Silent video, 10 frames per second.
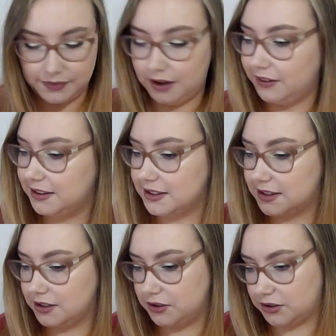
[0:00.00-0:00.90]
Oh, this is
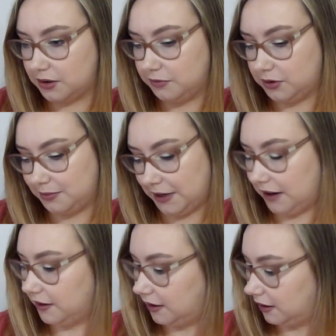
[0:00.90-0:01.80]
the new Tom Ford
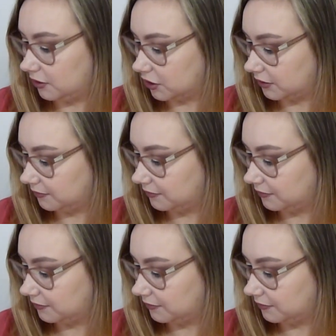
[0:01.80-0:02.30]
Matte Foundation.